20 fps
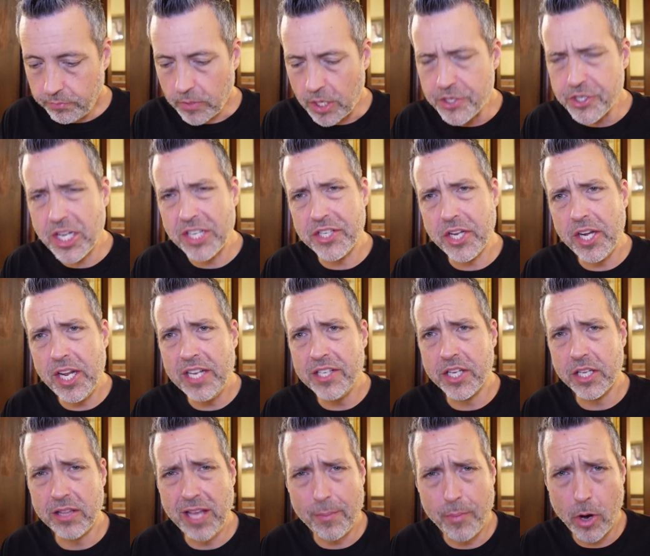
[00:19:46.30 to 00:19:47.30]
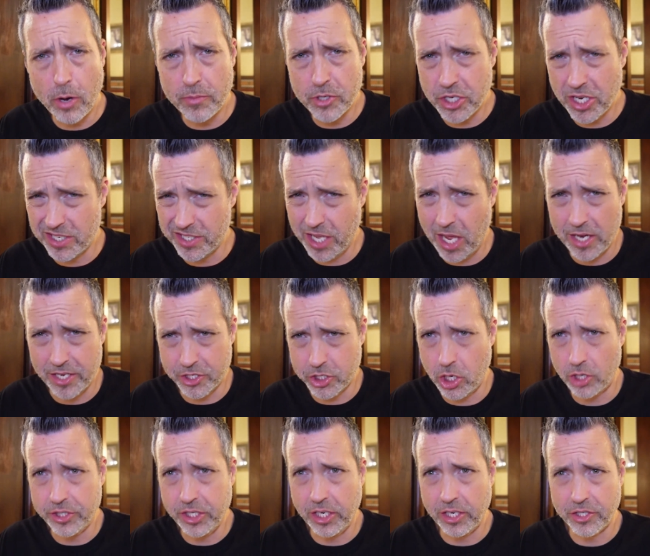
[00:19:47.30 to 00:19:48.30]
It's because it needs it. That Parmesan's got a
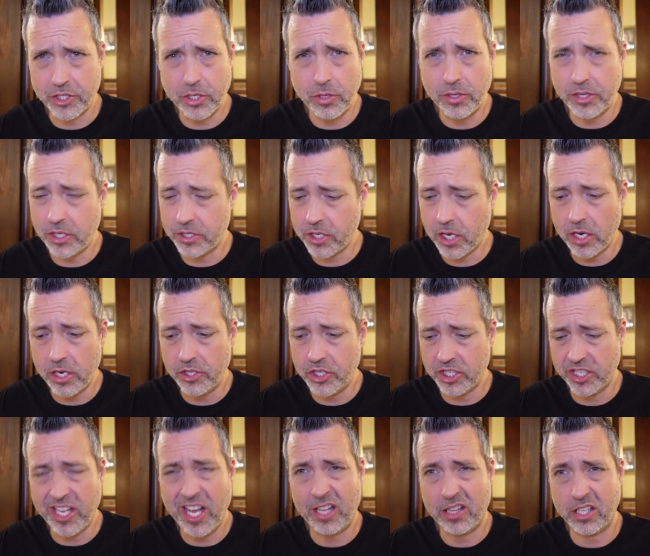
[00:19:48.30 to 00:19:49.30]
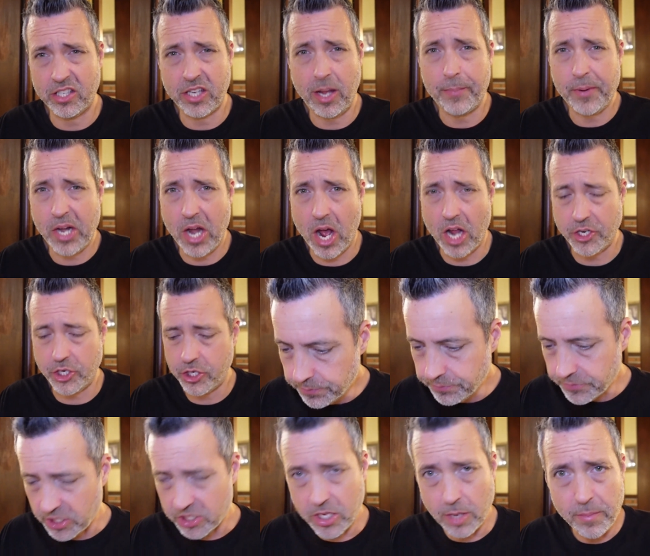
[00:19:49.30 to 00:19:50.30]
saltiness to it that's going to just kick this up a notch.
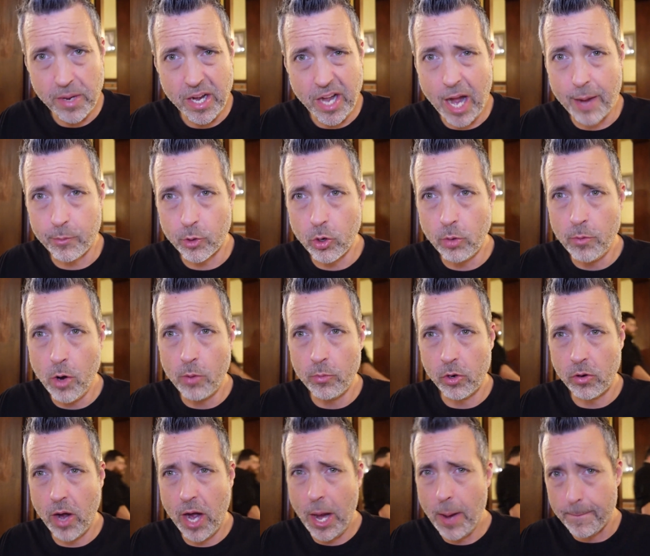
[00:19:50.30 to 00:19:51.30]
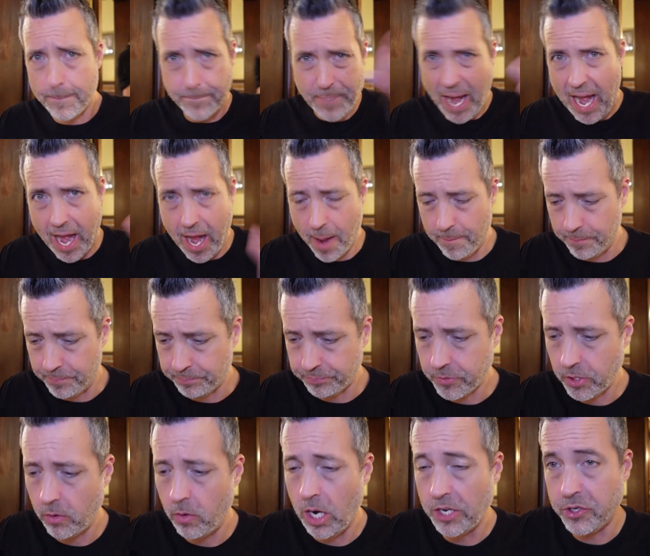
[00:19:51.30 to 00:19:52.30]
This is going to be an emerald moment right here. Bam!
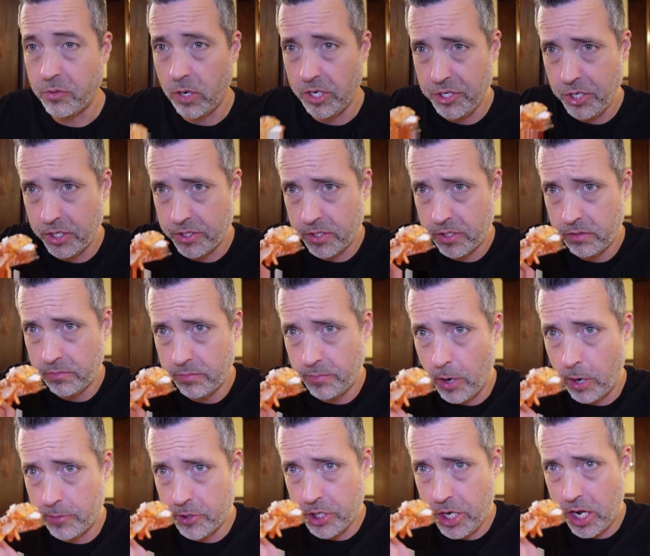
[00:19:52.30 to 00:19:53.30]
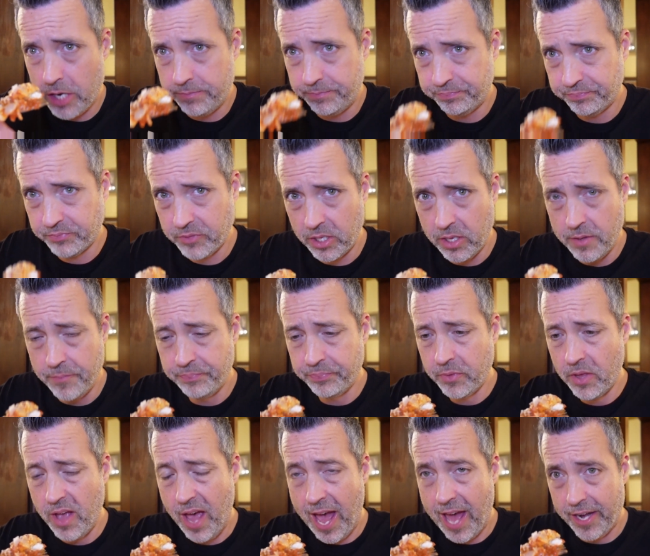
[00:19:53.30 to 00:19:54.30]
Watch this. Parmesan
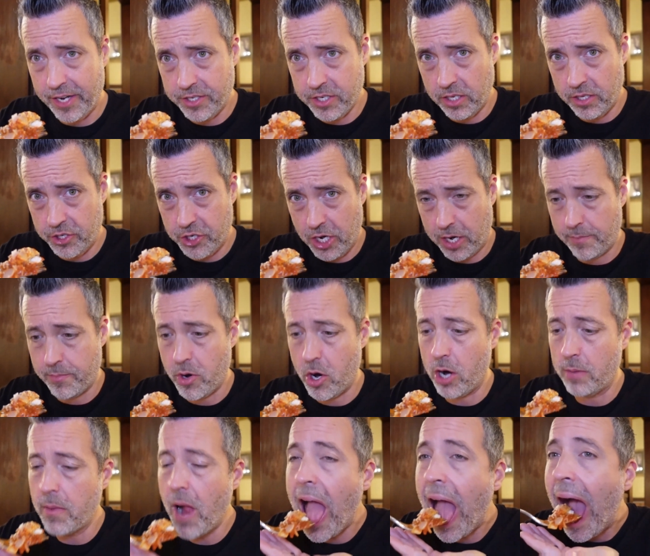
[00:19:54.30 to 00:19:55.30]
added to the chicken parm.